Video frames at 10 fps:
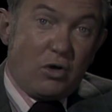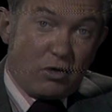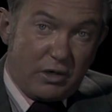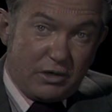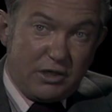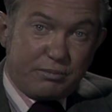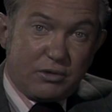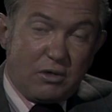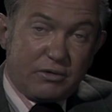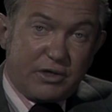or at least
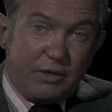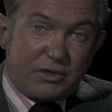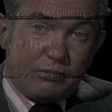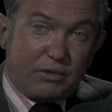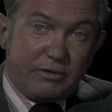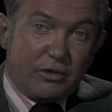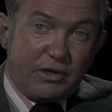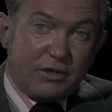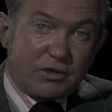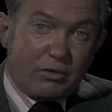put on tape simply for
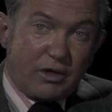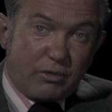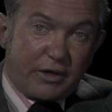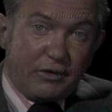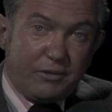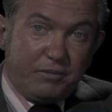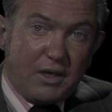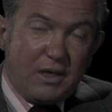the historic record.